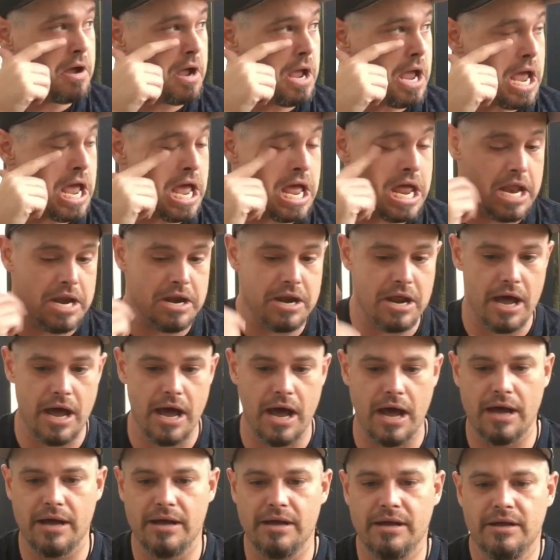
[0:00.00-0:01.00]
Yeah,
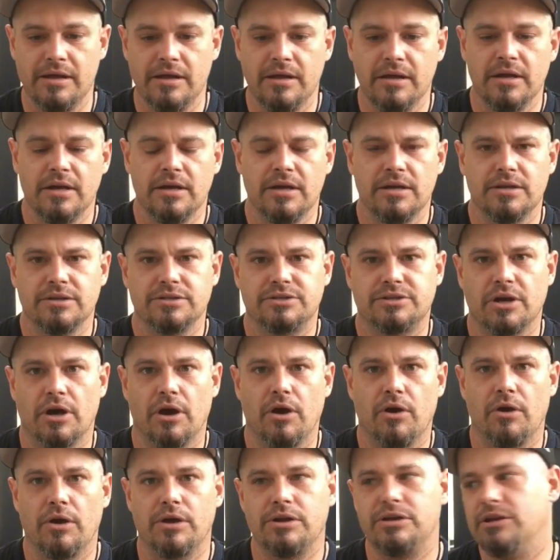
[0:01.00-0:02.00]
and
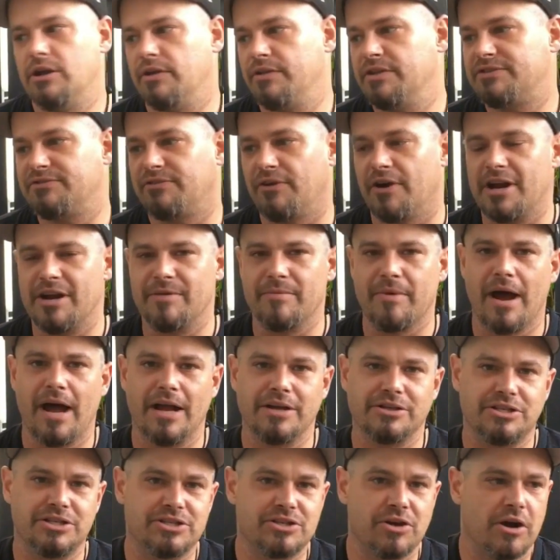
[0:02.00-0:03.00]
so, this friend
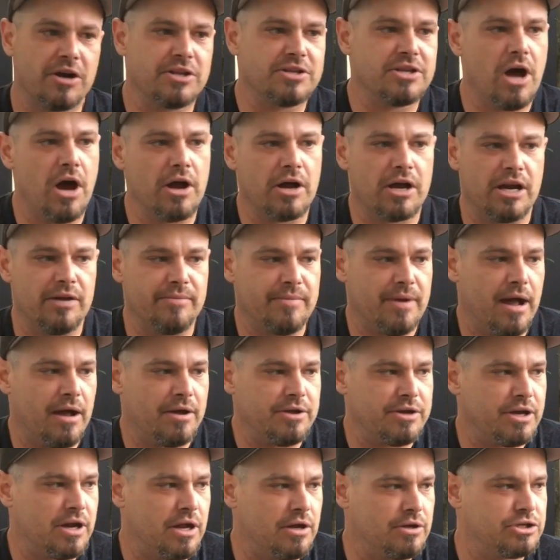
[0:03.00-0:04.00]
of mine, she started talking
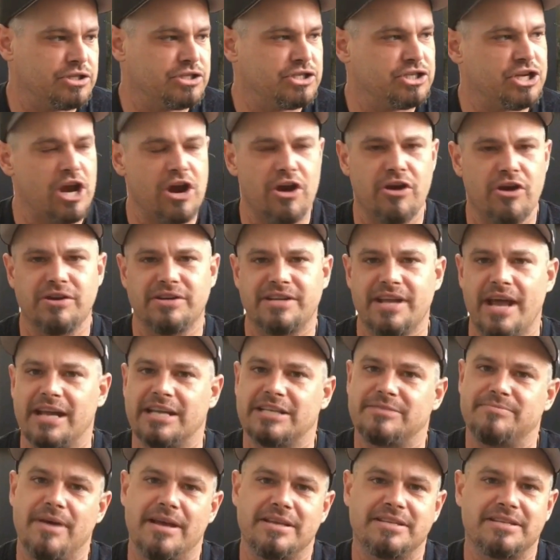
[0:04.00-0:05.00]
about, sharing
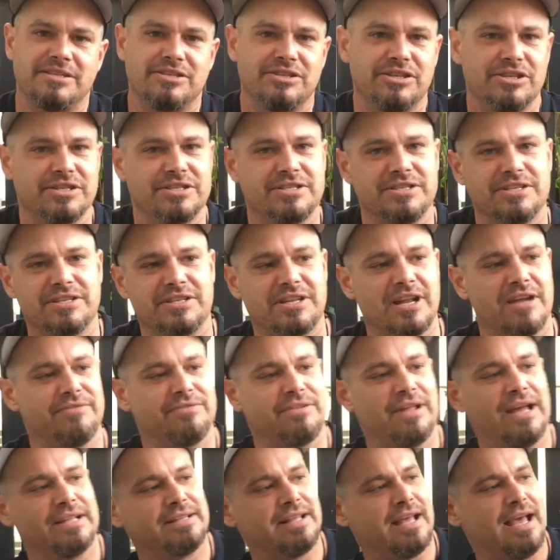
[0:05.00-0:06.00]
text messages and
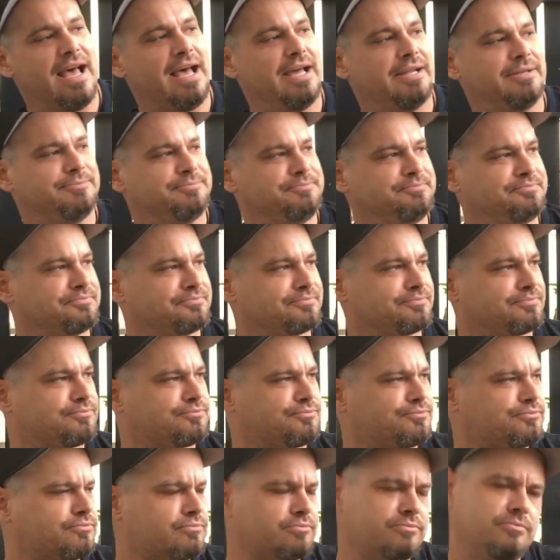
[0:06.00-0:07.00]
stuff like that. And
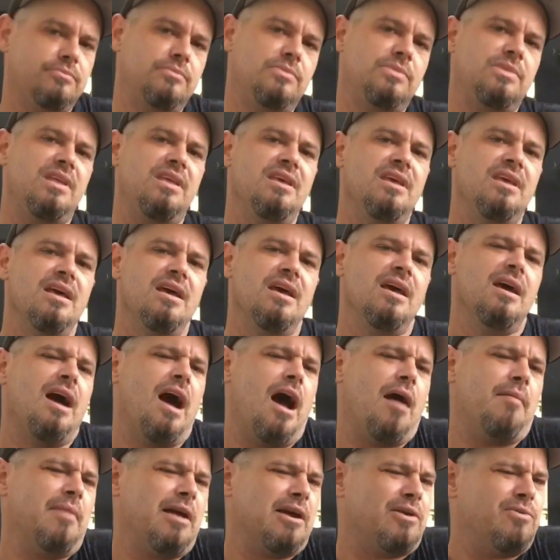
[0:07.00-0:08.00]

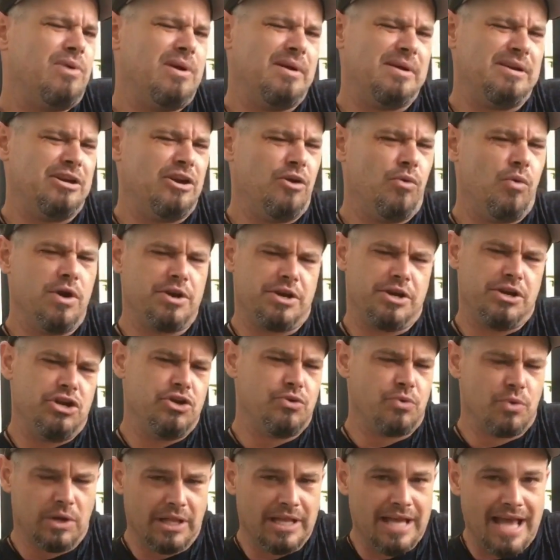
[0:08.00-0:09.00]
I'm like, well, what
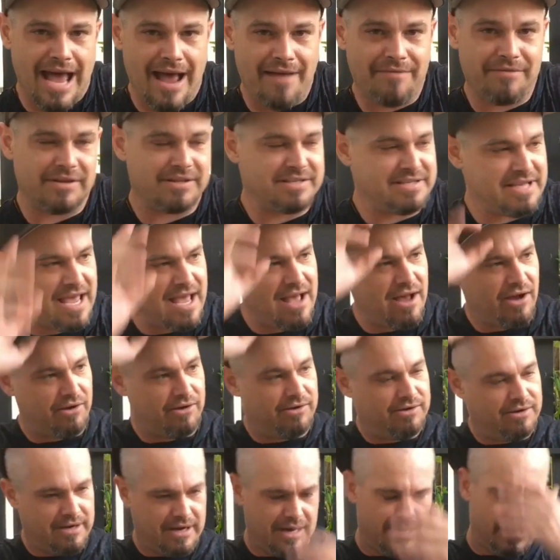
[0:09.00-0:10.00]
do you really have to
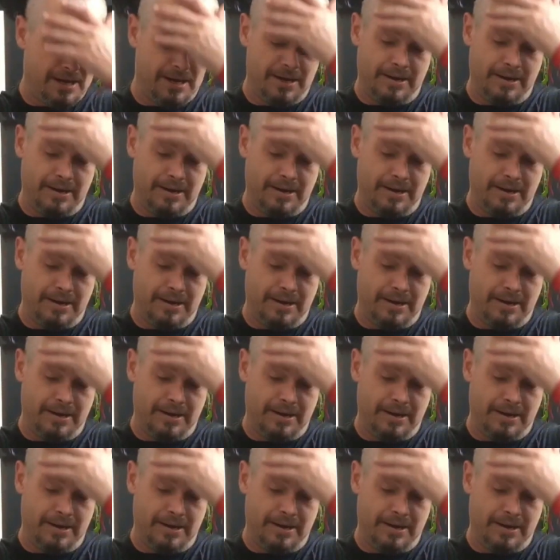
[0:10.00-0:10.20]
tell?